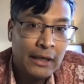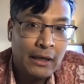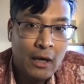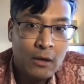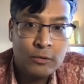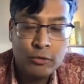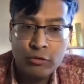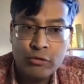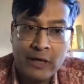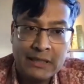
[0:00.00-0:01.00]
and how
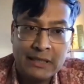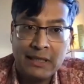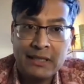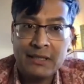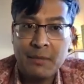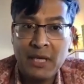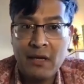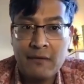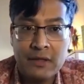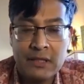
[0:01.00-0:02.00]
to translate his
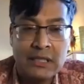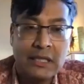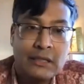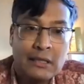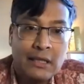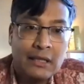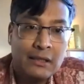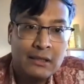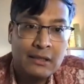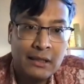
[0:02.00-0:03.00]
behaviors into
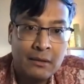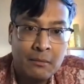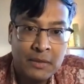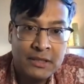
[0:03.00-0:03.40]
things that